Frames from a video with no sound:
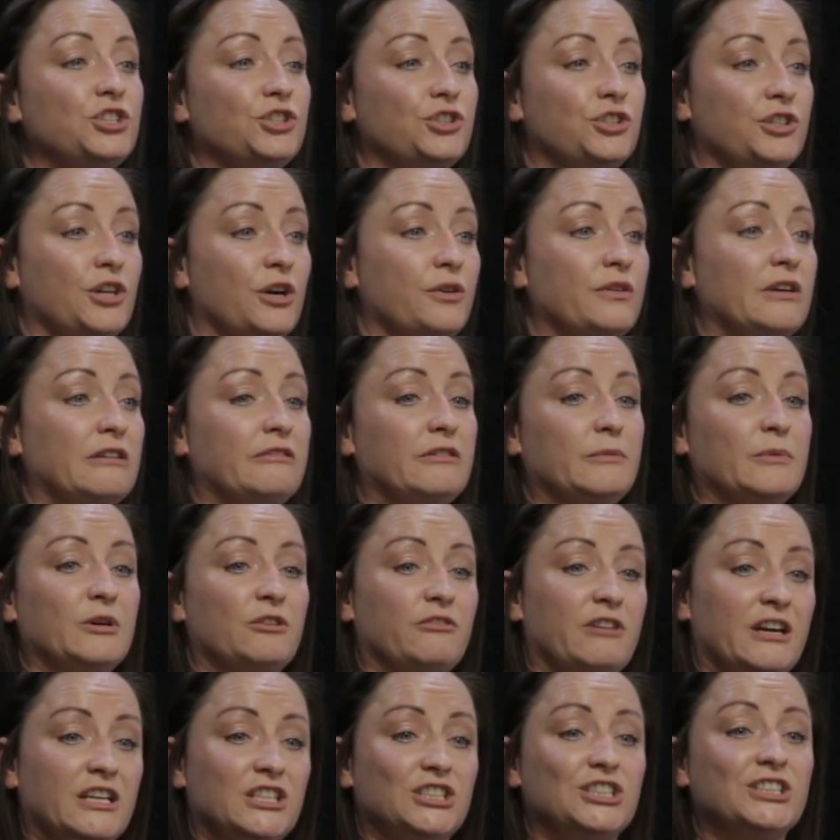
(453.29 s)
should know their
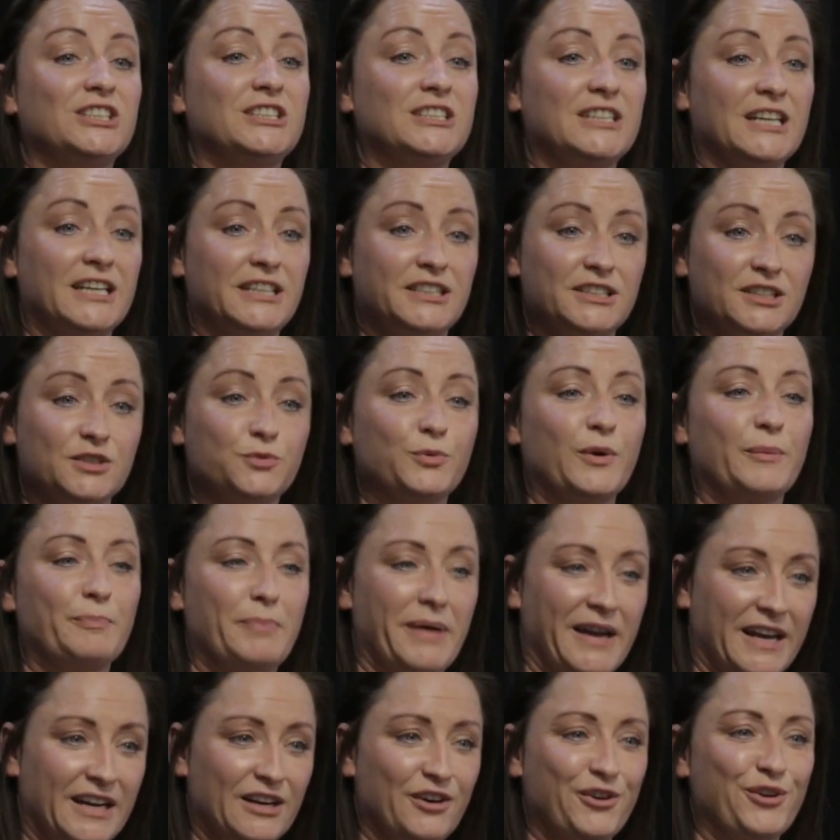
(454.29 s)
immigration status when
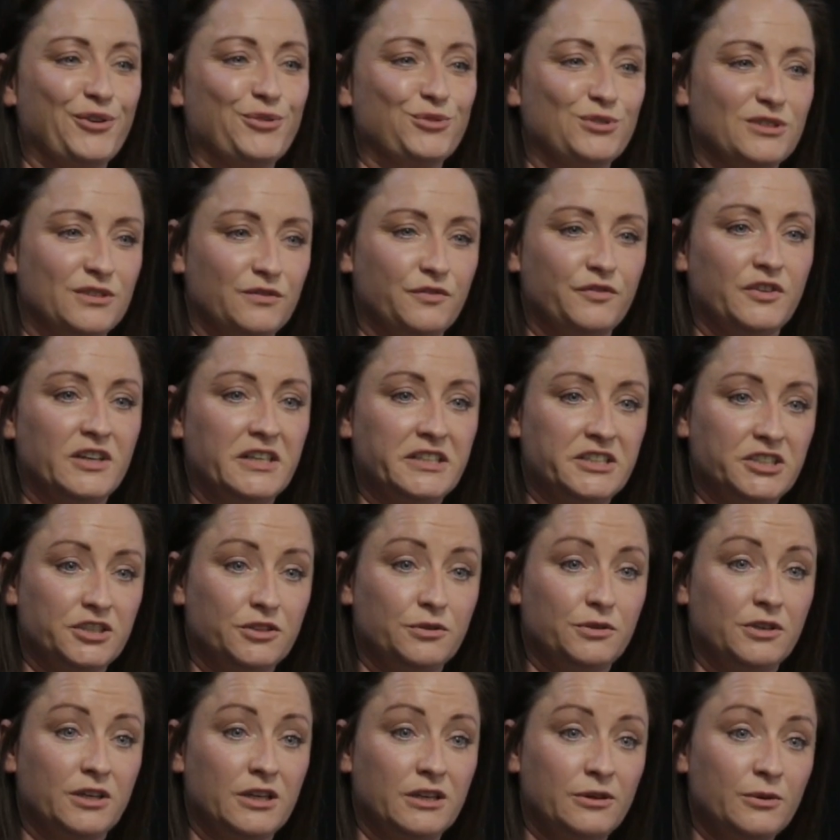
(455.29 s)
paying a holding fee to
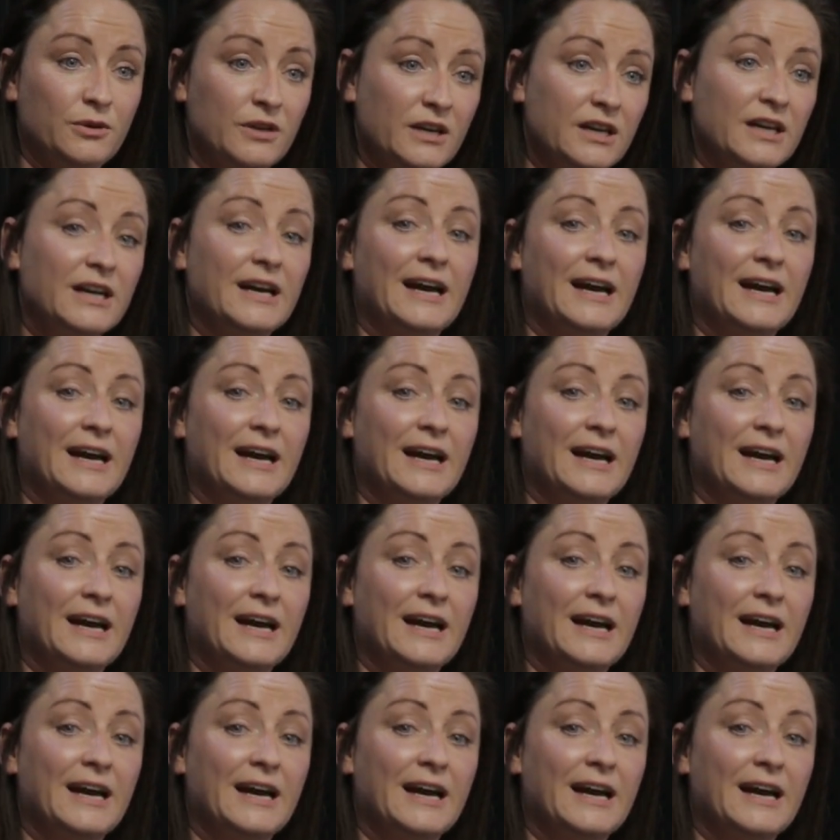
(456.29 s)
you